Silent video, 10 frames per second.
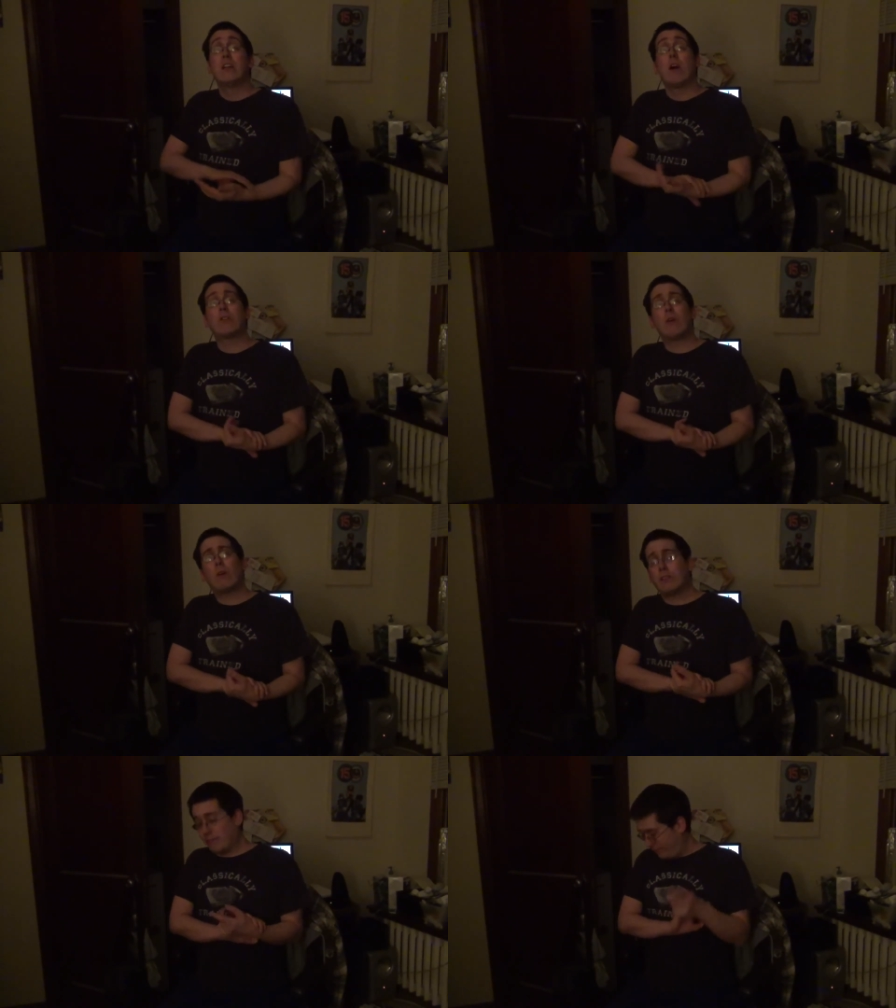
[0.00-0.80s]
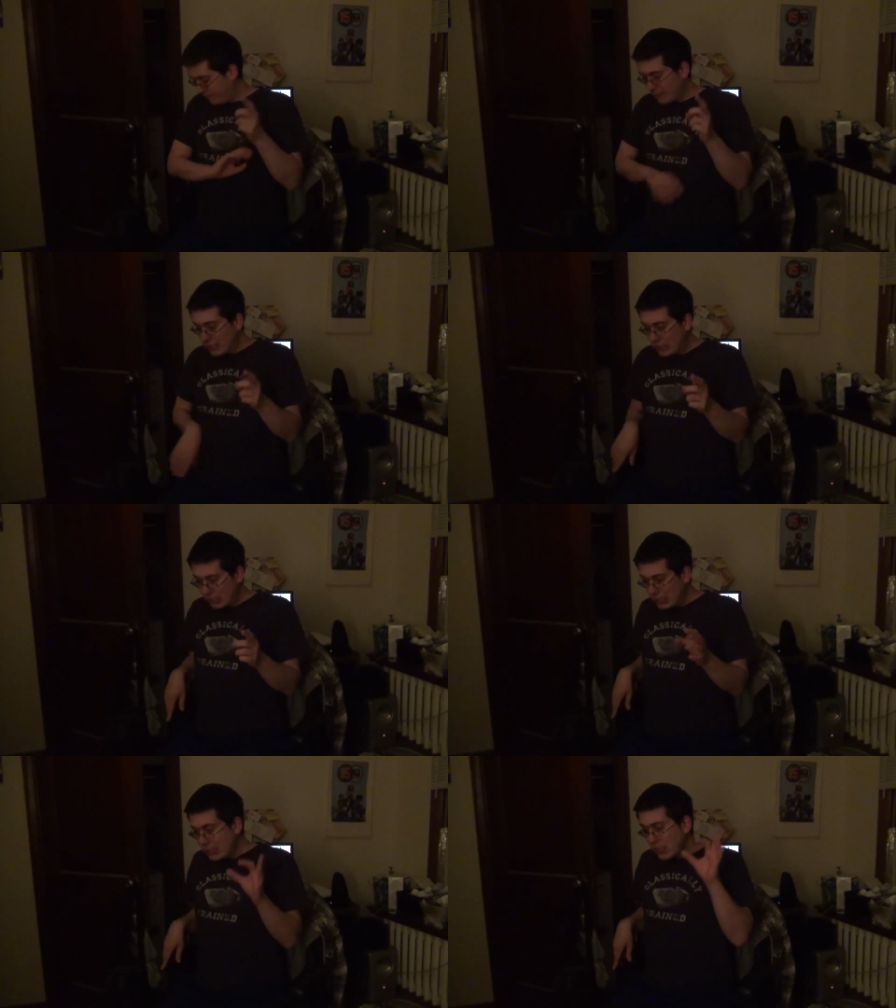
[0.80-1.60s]
Although
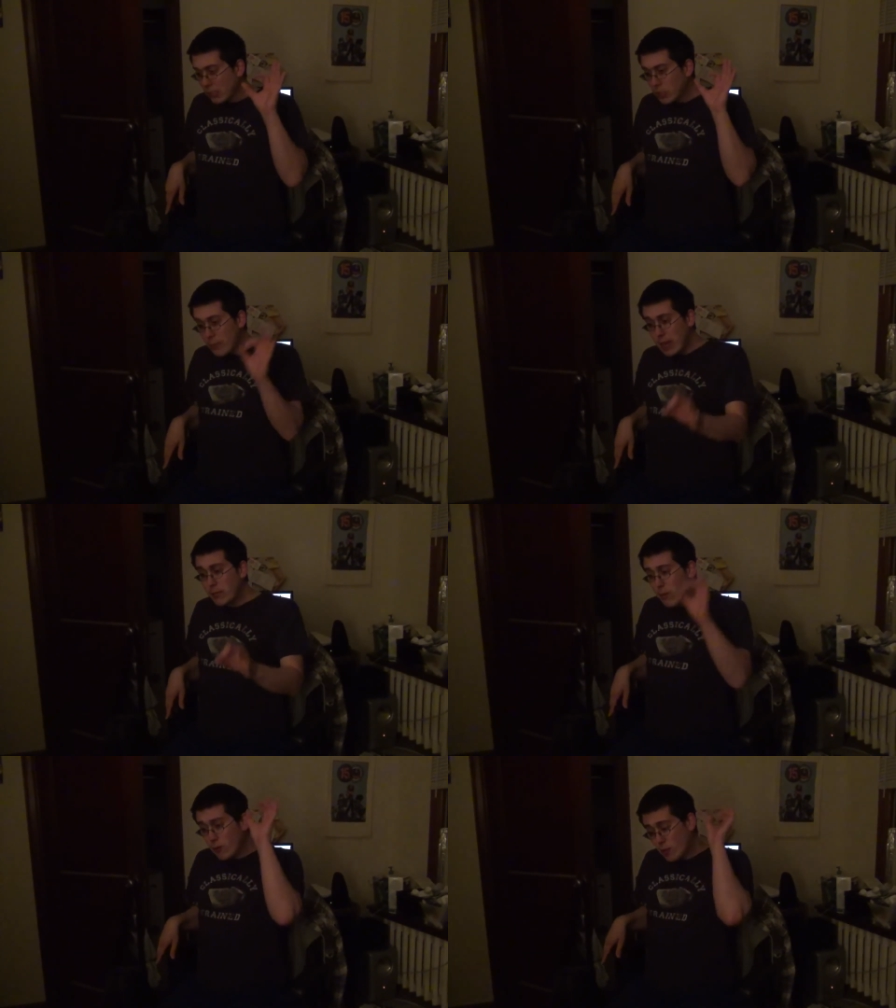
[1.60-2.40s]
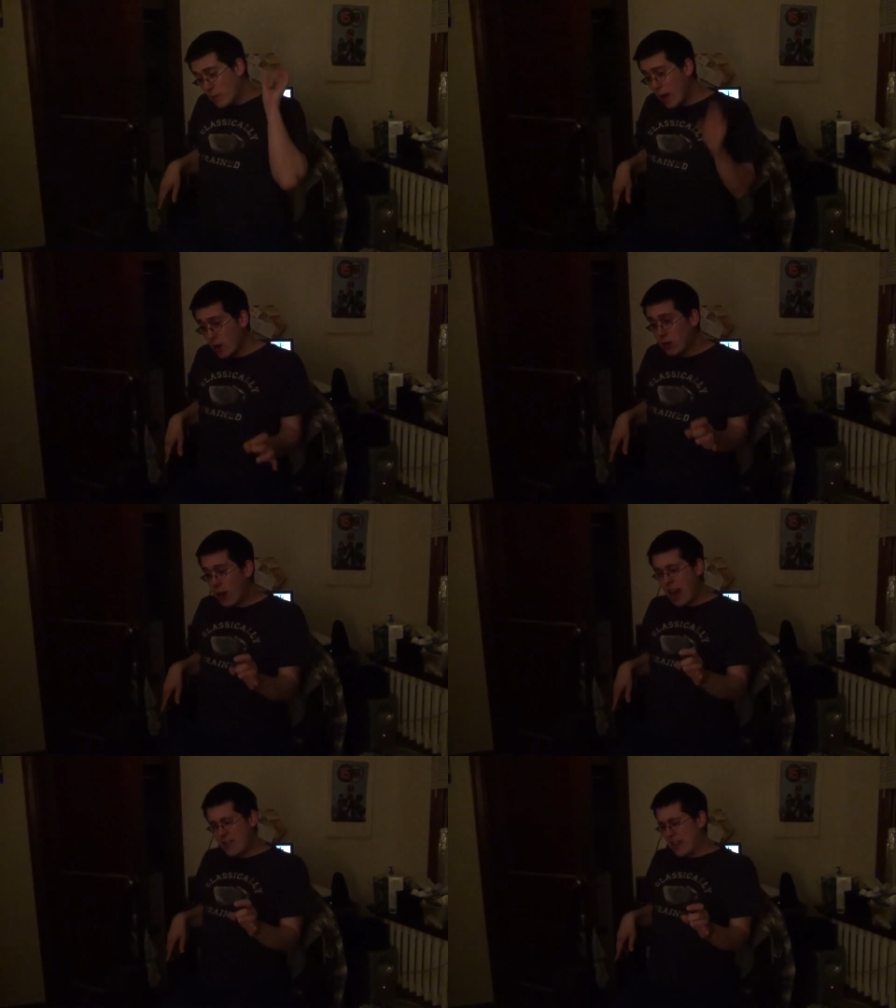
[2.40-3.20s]
Smash Brothers and Mario
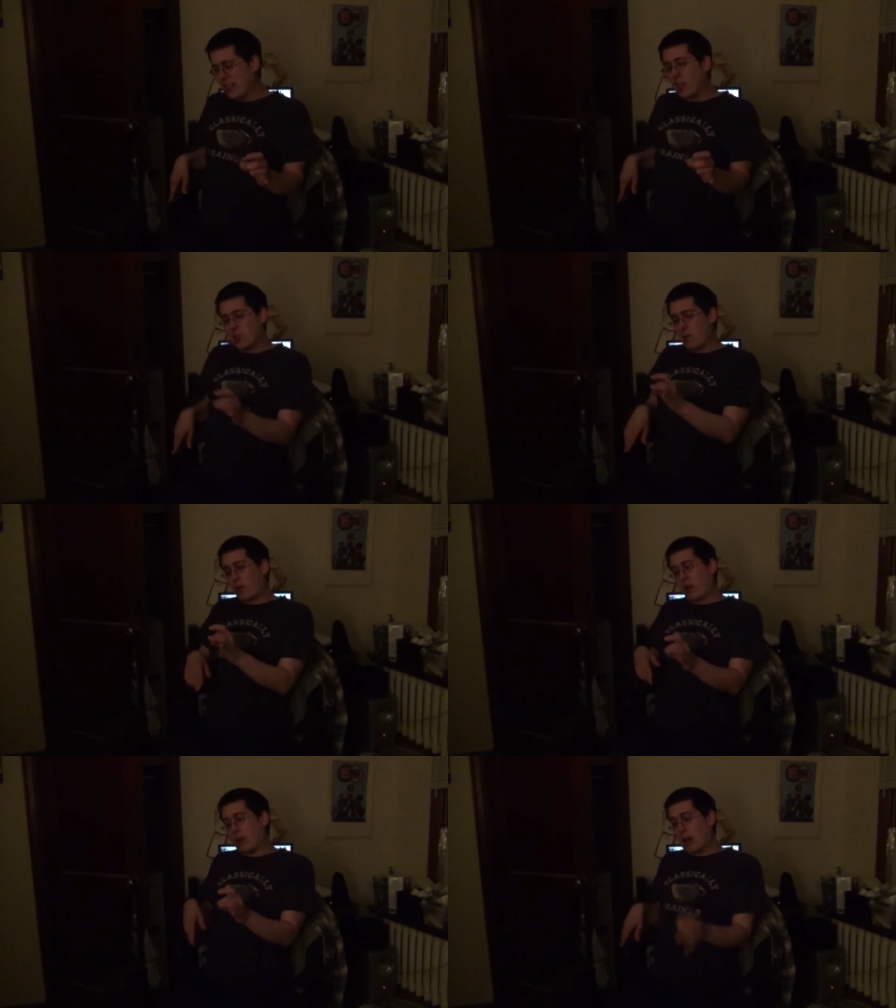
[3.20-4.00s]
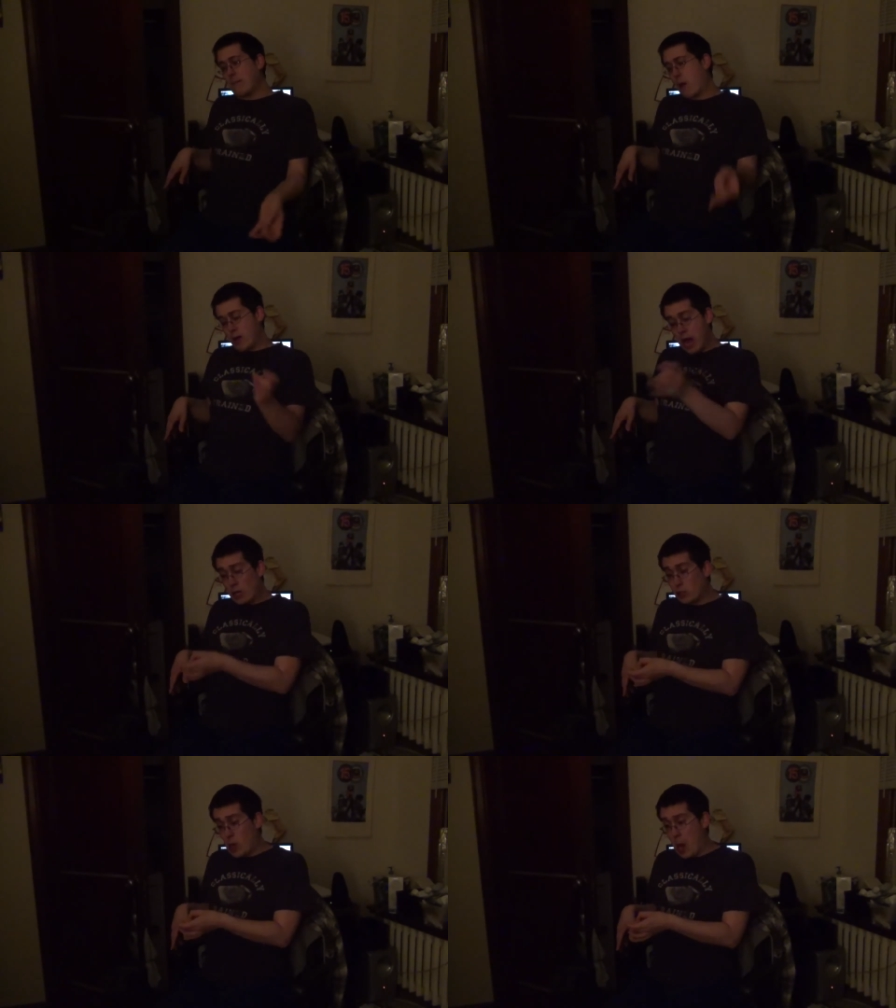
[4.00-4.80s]
Kart, I think they said are gonna come out
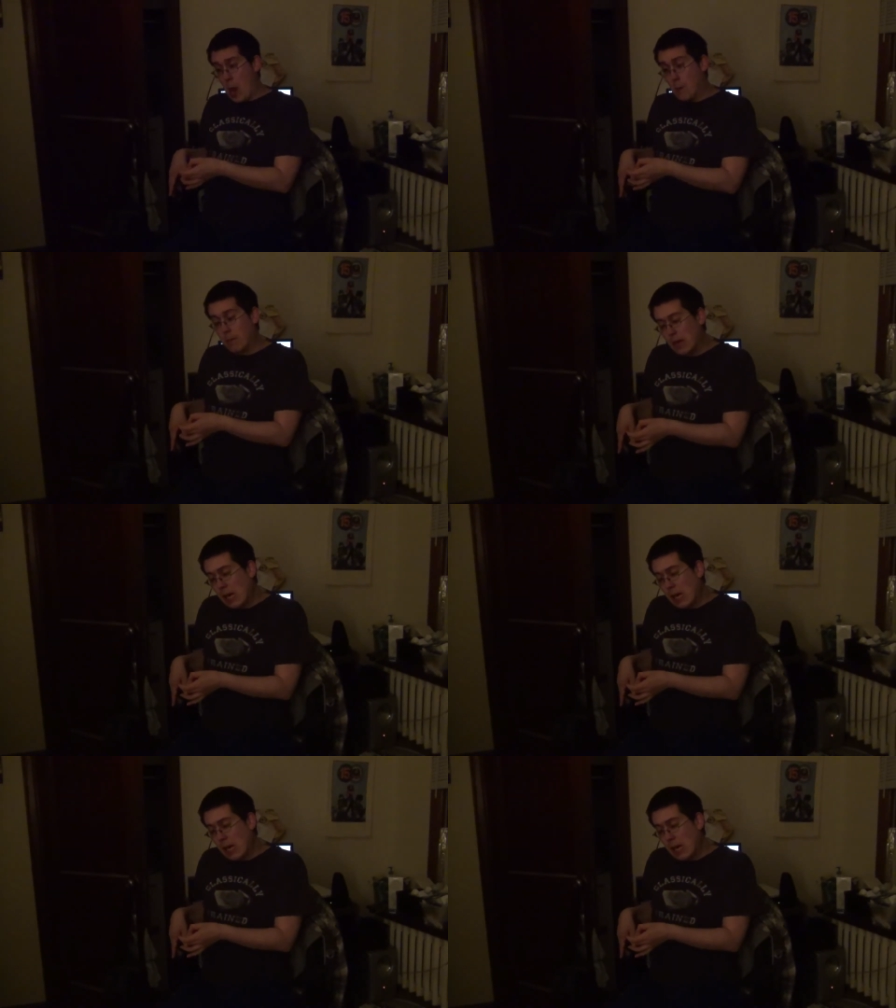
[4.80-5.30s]
next year.